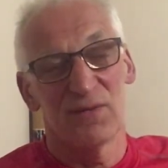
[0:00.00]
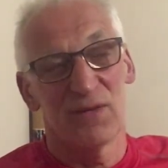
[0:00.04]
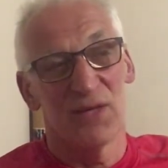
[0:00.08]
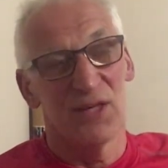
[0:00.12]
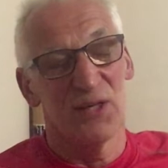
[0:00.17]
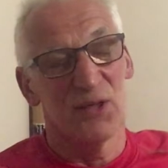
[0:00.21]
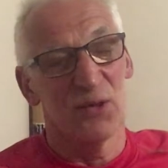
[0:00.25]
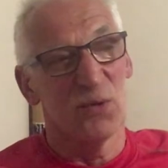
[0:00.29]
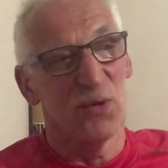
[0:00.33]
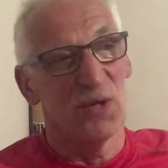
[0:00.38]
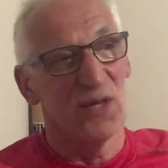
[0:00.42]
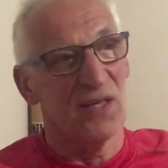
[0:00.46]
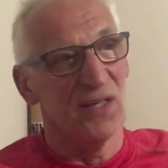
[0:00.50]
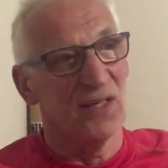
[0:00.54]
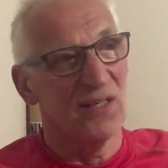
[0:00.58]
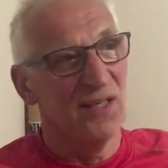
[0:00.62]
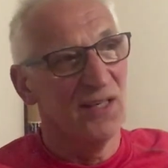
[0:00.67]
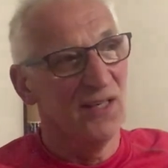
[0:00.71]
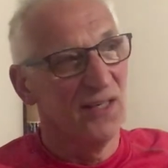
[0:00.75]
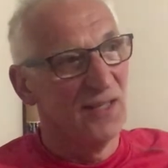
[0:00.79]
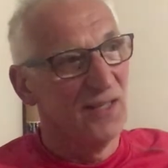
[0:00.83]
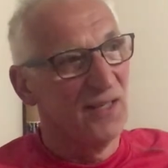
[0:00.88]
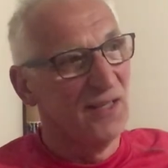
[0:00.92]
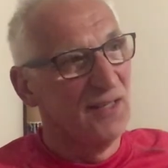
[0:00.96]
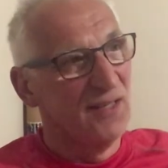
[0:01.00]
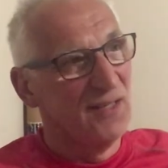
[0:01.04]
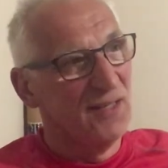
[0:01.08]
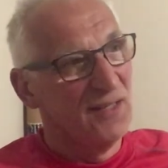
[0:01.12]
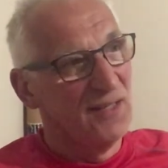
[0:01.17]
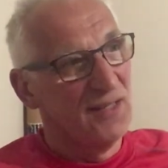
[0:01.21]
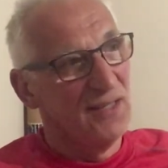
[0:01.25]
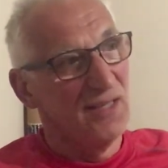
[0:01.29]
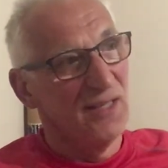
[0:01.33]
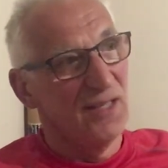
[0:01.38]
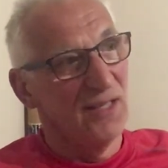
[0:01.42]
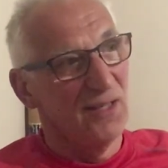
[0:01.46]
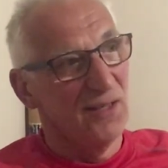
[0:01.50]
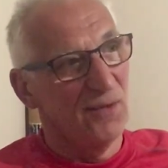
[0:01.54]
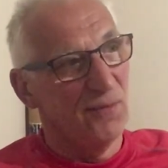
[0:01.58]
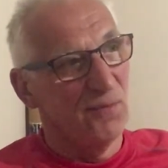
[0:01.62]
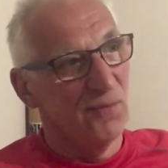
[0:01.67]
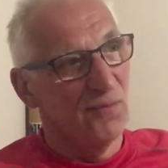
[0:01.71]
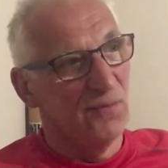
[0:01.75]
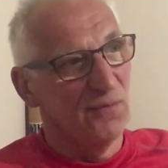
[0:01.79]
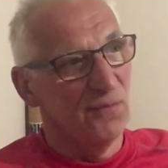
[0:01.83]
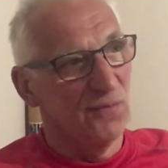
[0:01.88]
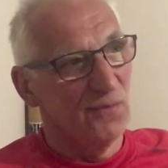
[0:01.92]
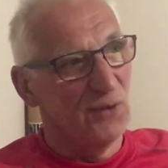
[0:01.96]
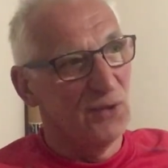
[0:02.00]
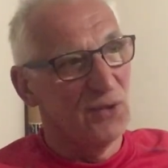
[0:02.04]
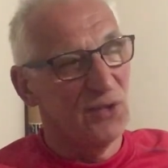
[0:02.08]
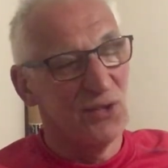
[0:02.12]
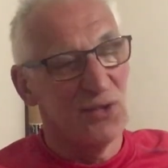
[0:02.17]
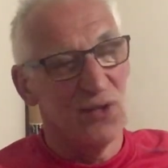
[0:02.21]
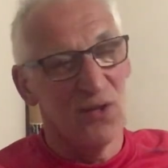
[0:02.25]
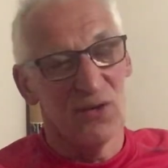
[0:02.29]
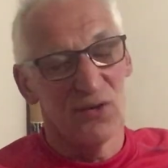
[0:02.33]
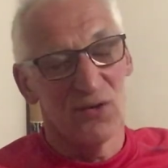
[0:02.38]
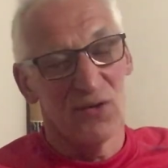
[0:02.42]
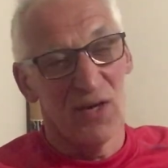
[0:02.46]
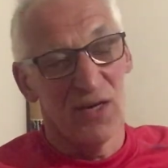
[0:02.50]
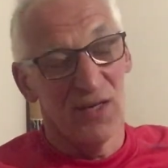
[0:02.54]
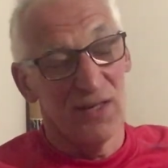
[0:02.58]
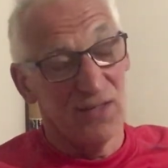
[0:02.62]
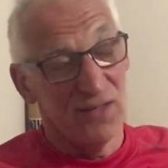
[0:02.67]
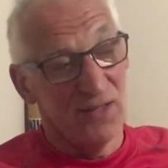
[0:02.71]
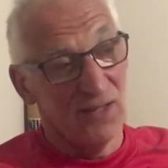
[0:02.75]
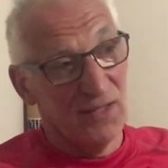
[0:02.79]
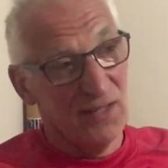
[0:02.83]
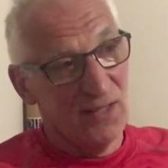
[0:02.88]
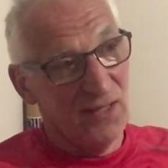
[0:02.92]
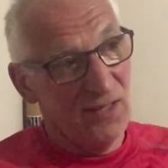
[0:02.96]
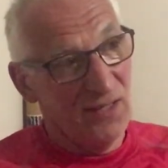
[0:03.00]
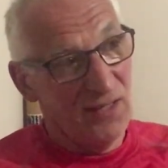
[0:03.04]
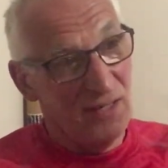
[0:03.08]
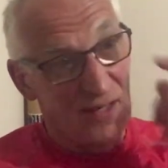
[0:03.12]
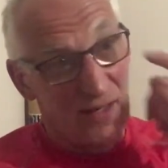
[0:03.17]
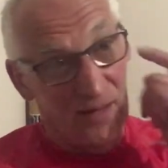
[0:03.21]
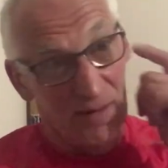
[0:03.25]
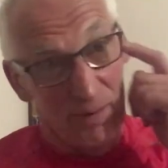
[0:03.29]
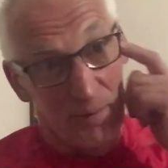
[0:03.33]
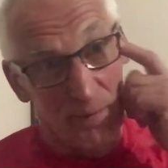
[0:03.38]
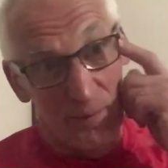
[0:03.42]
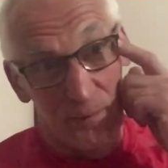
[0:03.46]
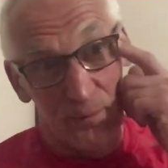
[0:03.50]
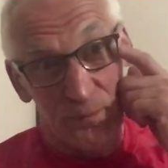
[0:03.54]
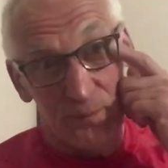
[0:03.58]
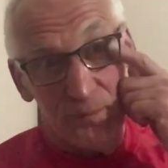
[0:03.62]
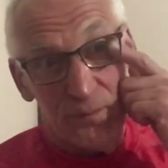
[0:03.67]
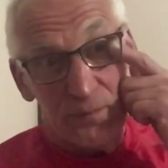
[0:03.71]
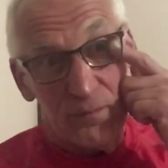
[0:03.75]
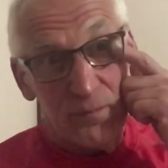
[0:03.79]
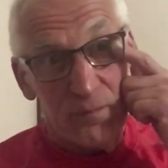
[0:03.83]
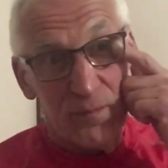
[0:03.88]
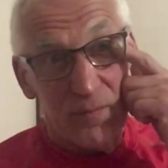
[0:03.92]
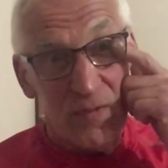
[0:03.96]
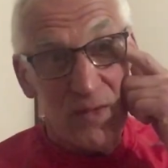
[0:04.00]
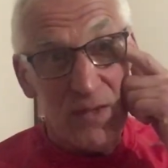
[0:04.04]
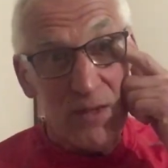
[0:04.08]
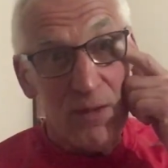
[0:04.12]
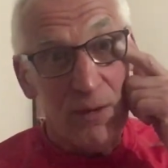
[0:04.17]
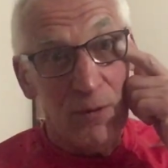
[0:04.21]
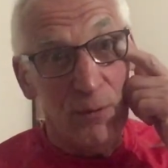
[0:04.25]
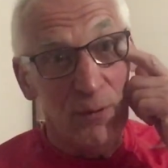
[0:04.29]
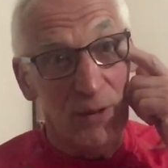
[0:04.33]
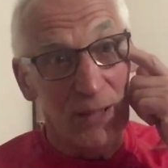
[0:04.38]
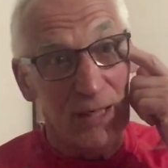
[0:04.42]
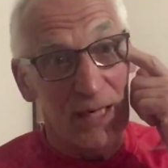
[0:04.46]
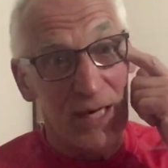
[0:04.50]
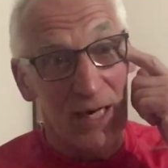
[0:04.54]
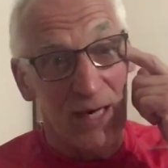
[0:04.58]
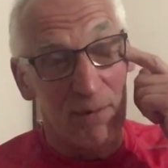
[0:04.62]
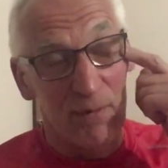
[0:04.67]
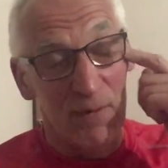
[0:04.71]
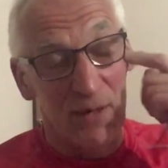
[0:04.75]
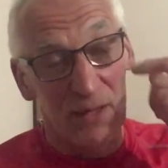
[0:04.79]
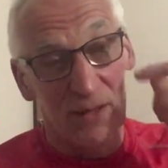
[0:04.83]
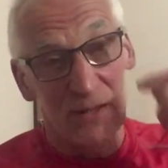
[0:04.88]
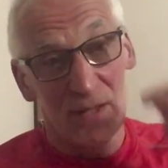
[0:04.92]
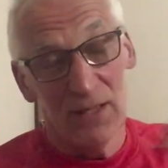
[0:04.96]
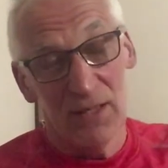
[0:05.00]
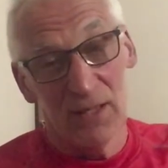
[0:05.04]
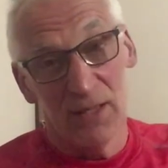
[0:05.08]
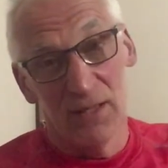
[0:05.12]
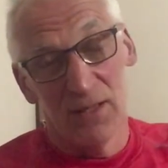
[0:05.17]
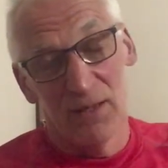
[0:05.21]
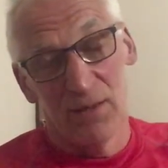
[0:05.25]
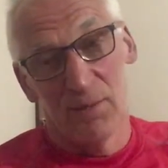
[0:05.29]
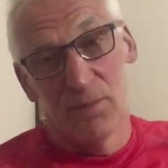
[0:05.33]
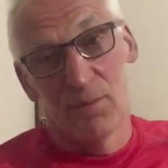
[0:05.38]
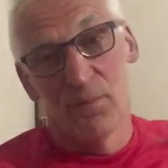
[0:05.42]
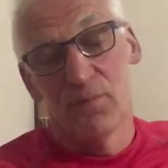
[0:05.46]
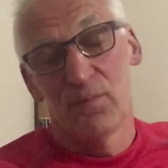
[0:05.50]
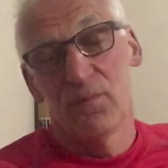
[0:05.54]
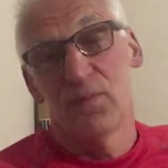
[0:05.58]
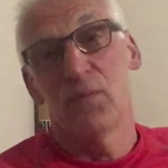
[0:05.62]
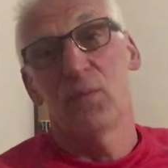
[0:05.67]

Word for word: fairly quickly, which is not a great thing. we came in,